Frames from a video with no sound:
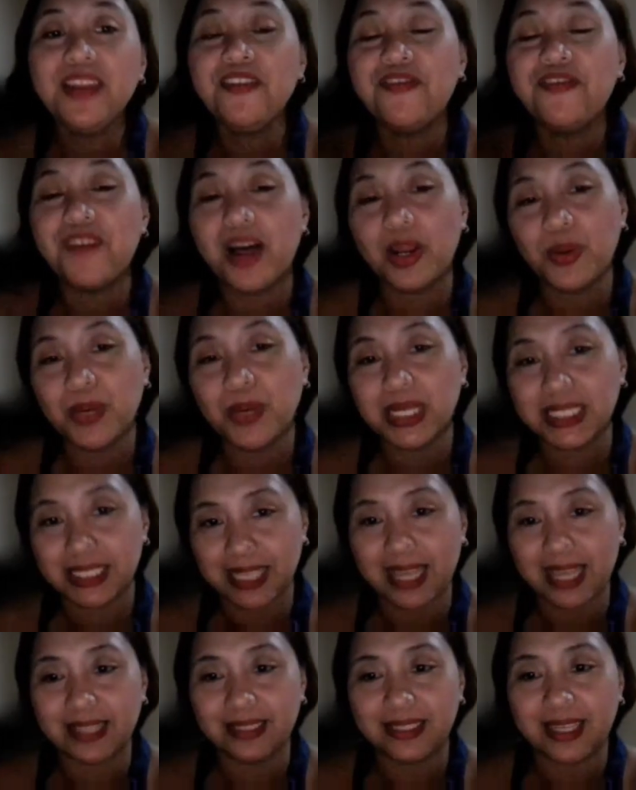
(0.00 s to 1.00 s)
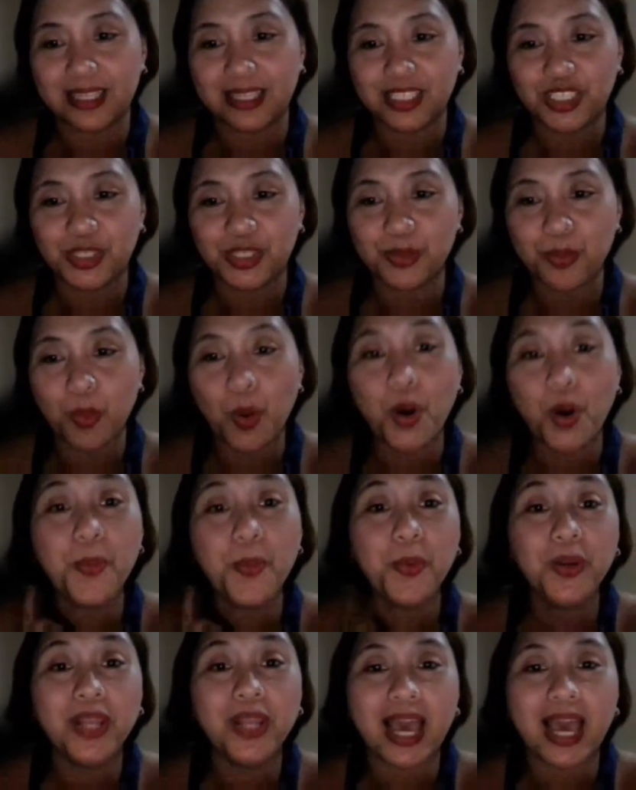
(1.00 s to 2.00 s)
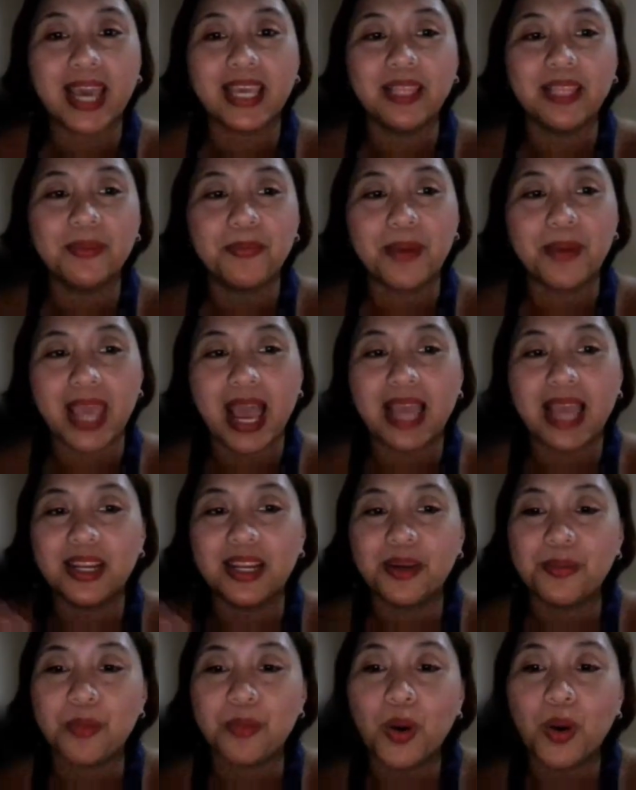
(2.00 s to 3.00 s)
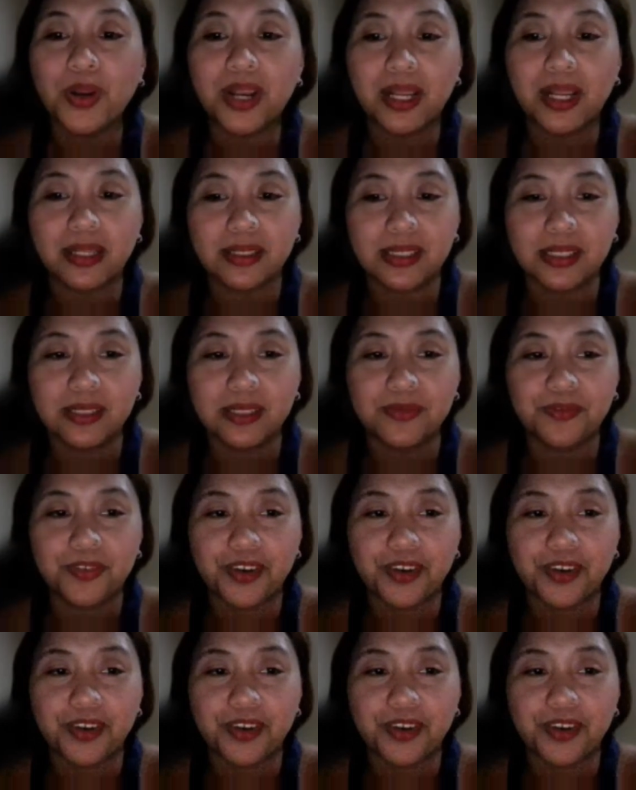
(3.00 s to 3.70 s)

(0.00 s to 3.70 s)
the following sentence more polite by adding modals.